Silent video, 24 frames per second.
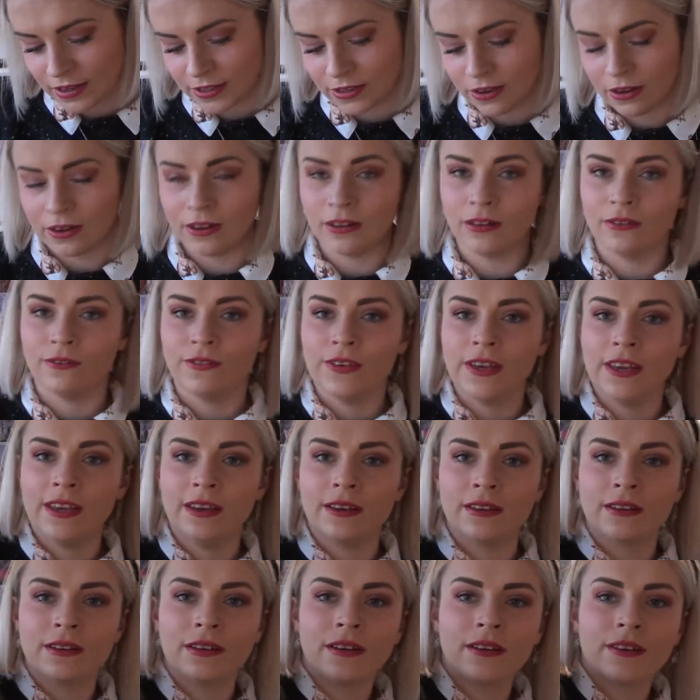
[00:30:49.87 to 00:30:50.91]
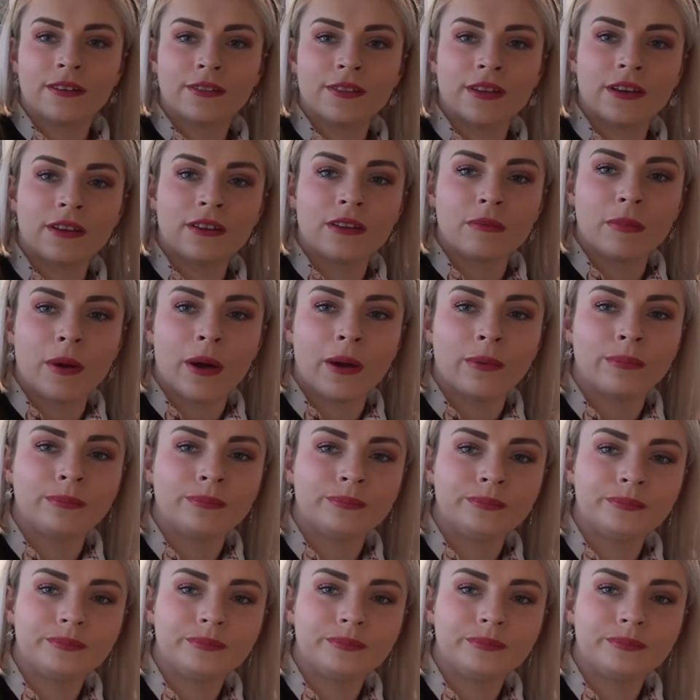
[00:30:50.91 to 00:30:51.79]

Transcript: It's got a little vegan thing on the bottom.